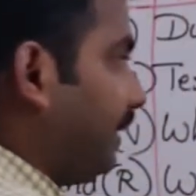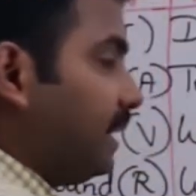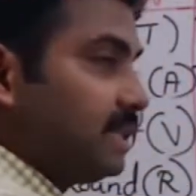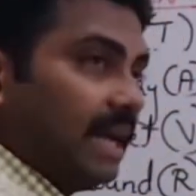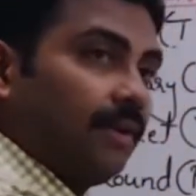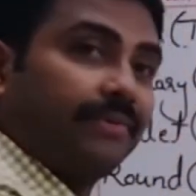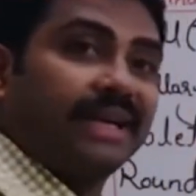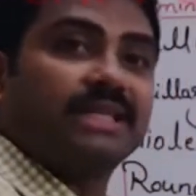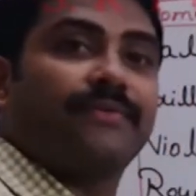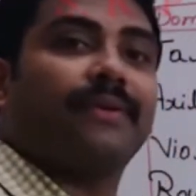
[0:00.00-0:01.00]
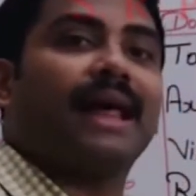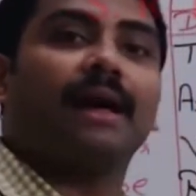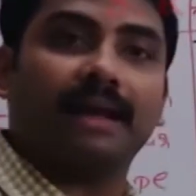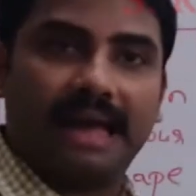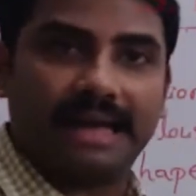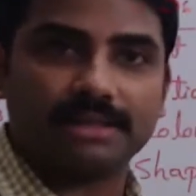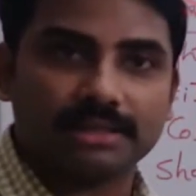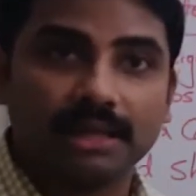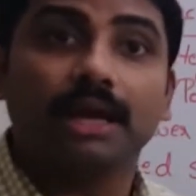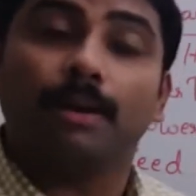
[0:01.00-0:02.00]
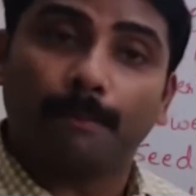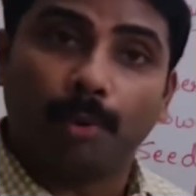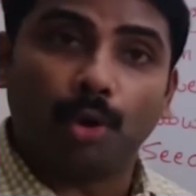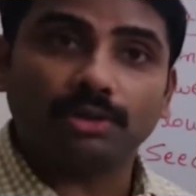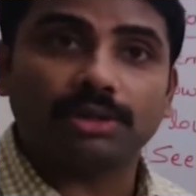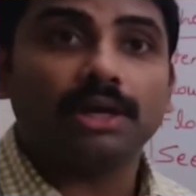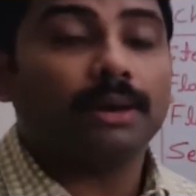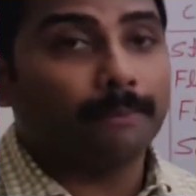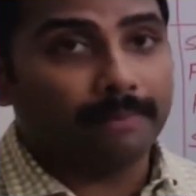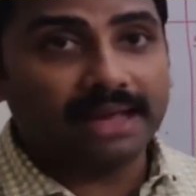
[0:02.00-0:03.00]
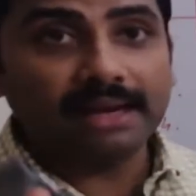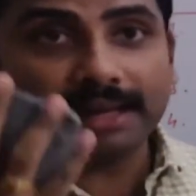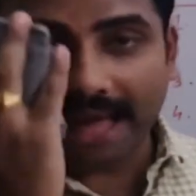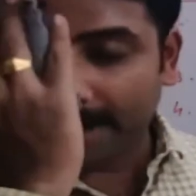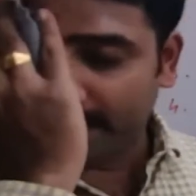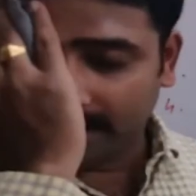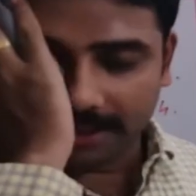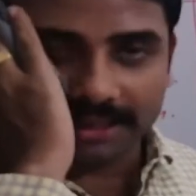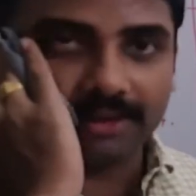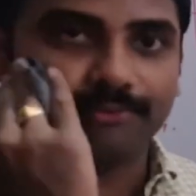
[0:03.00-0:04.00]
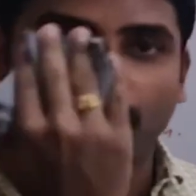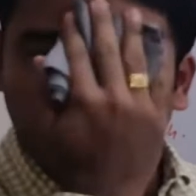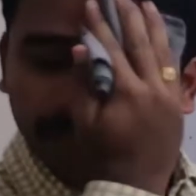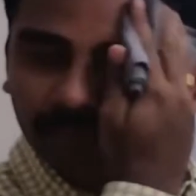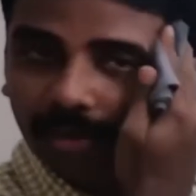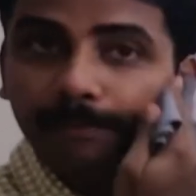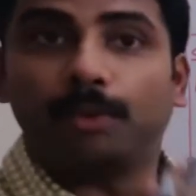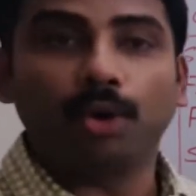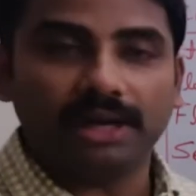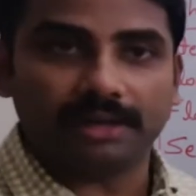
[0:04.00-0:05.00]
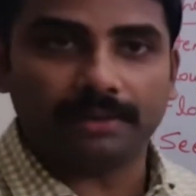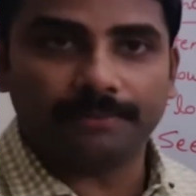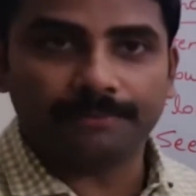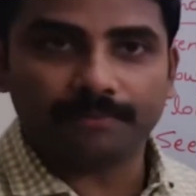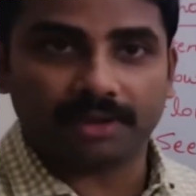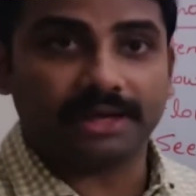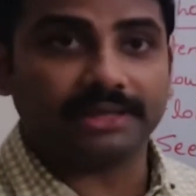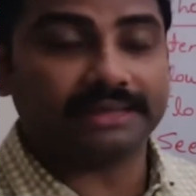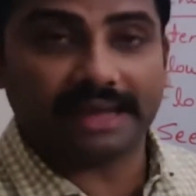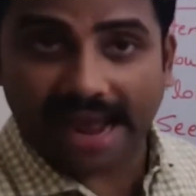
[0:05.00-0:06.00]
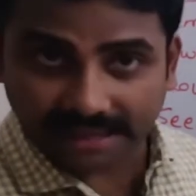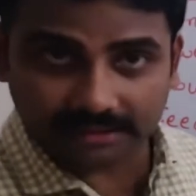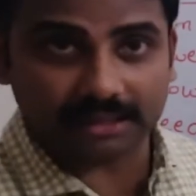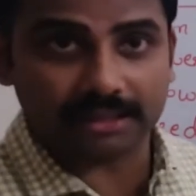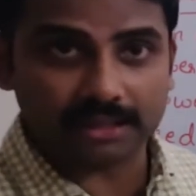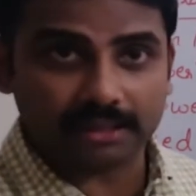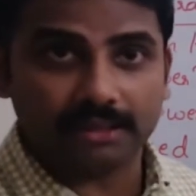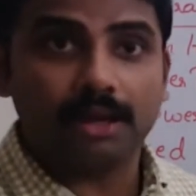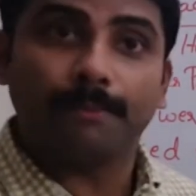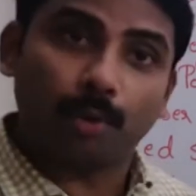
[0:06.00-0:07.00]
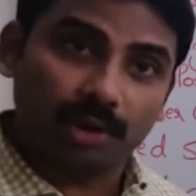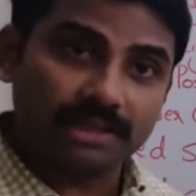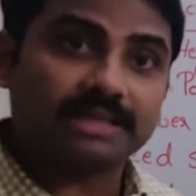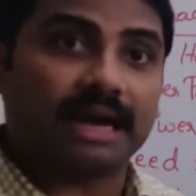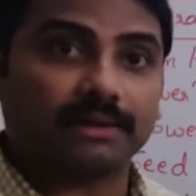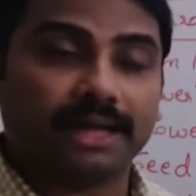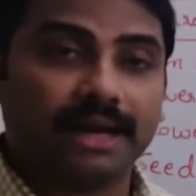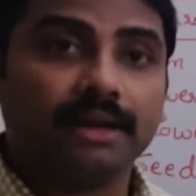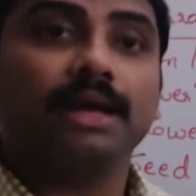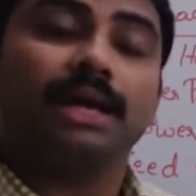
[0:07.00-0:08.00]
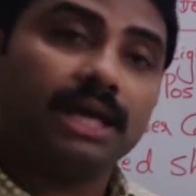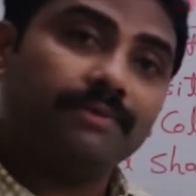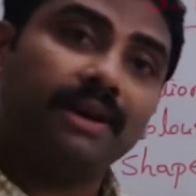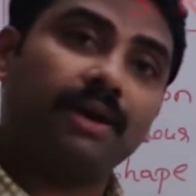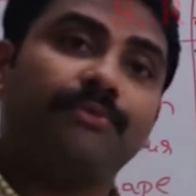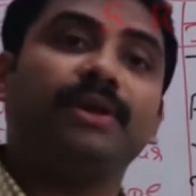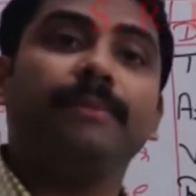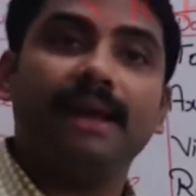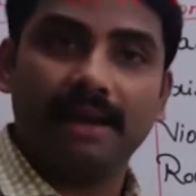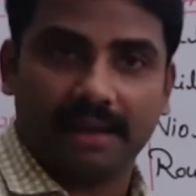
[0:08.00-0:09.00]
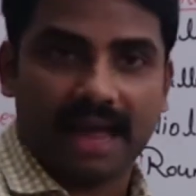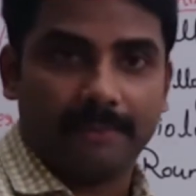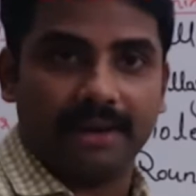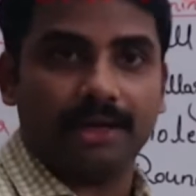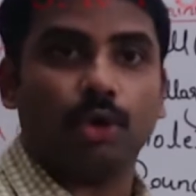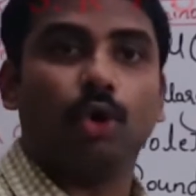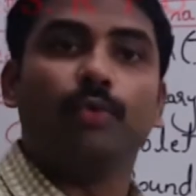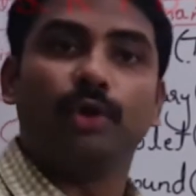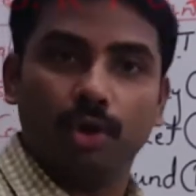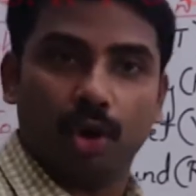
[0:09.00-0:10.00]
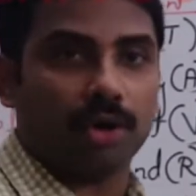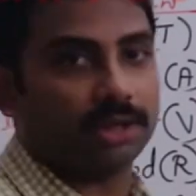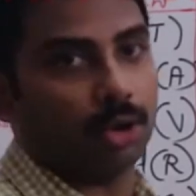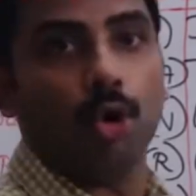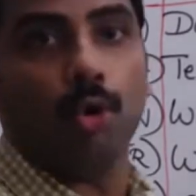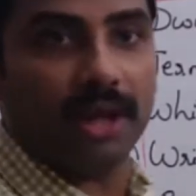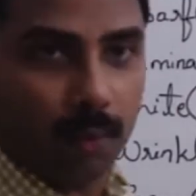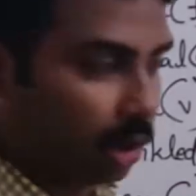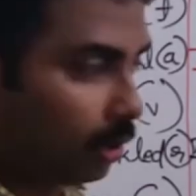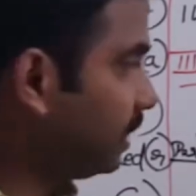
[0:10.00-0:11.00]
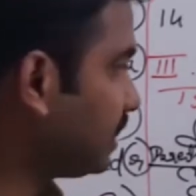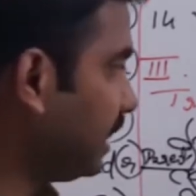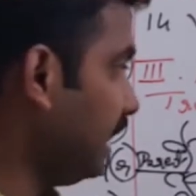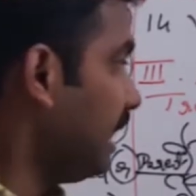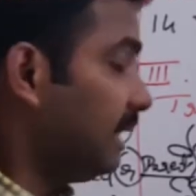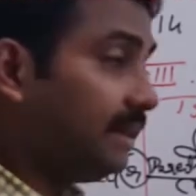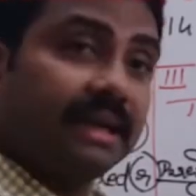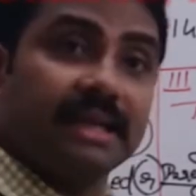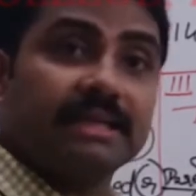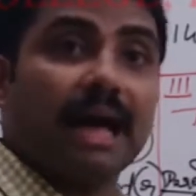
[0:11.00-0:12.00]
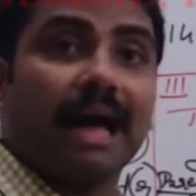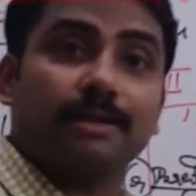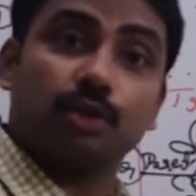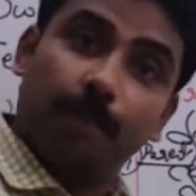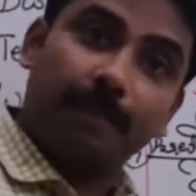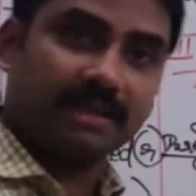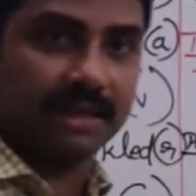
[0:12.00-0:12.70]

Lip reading: itself, its flower has both male gamete in the form of a pollen, right? In the anther pollens are there, even a female gamete, ovule or the ovary what we say, that is also present